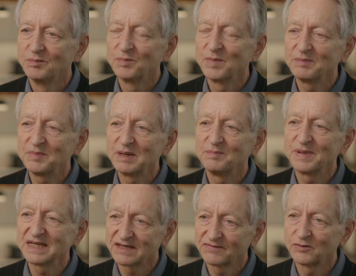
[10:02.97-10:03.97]
might be a
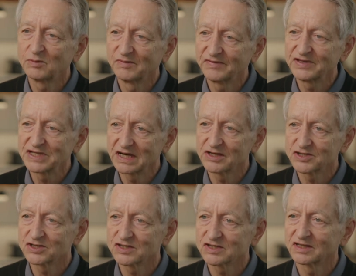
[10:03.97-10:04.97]
better form of
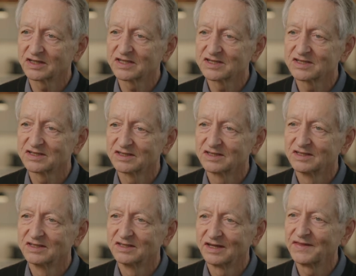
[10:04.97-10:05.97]
intelligence than us.
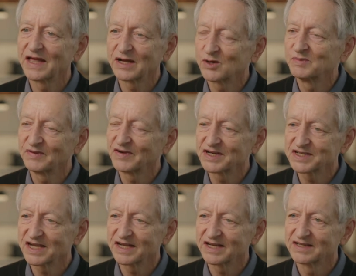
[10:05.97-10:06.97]
And that got me very
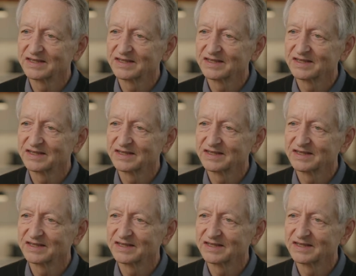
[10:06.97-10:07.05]
scared.